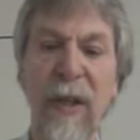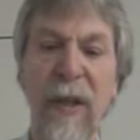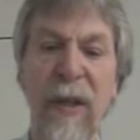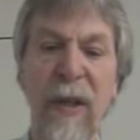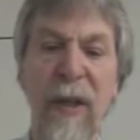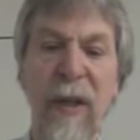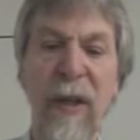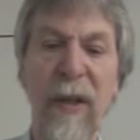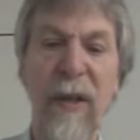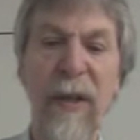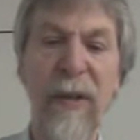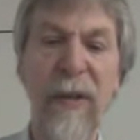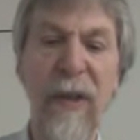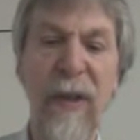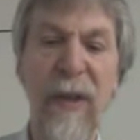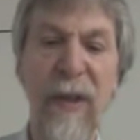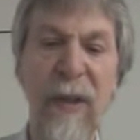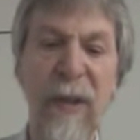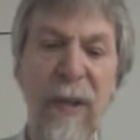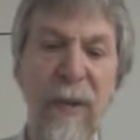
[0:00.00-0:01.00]

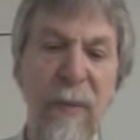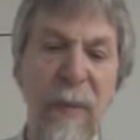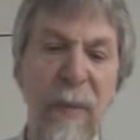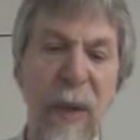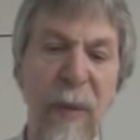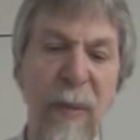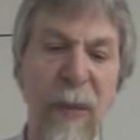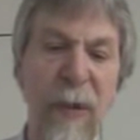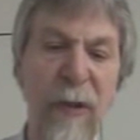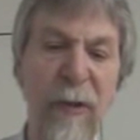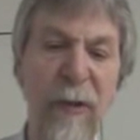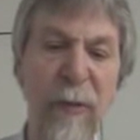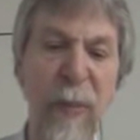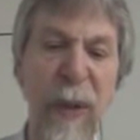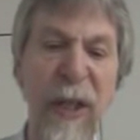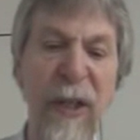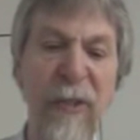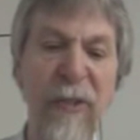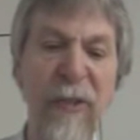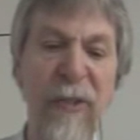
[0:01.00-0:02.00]
the memory
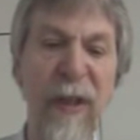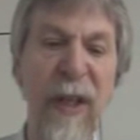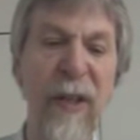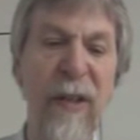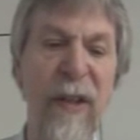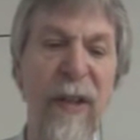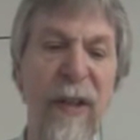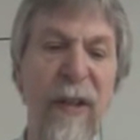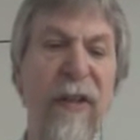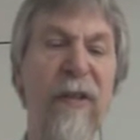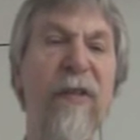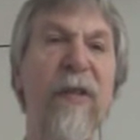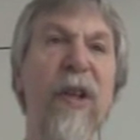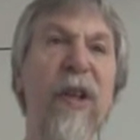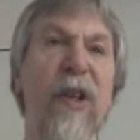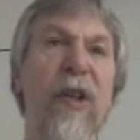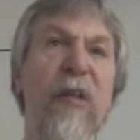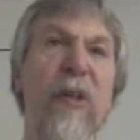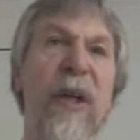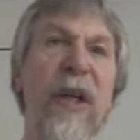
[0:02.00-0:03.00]
space that is
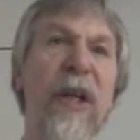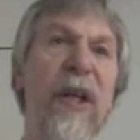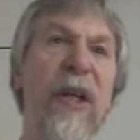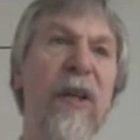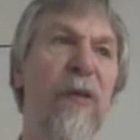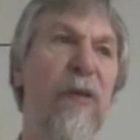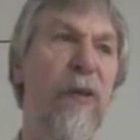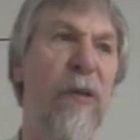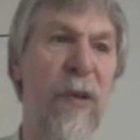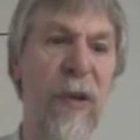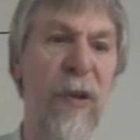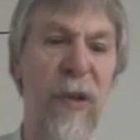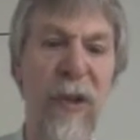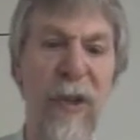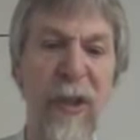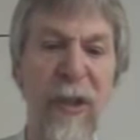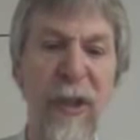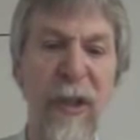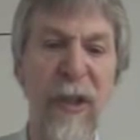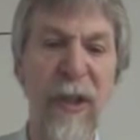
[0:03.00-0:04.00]
required
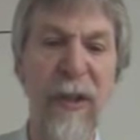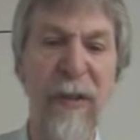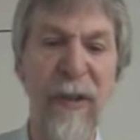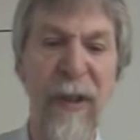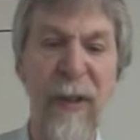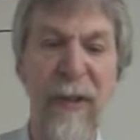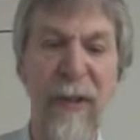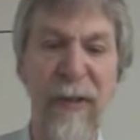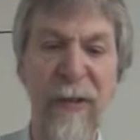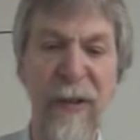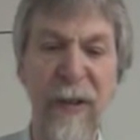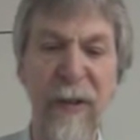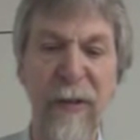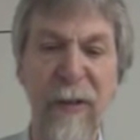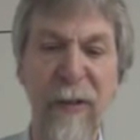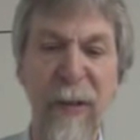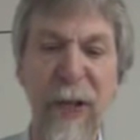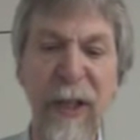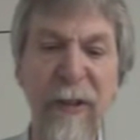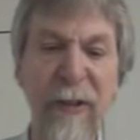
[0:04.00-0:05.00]
for these
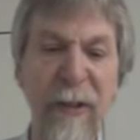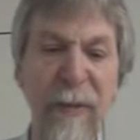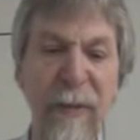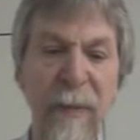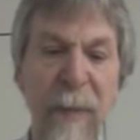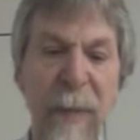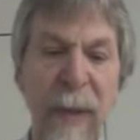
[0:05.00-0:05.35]
threads.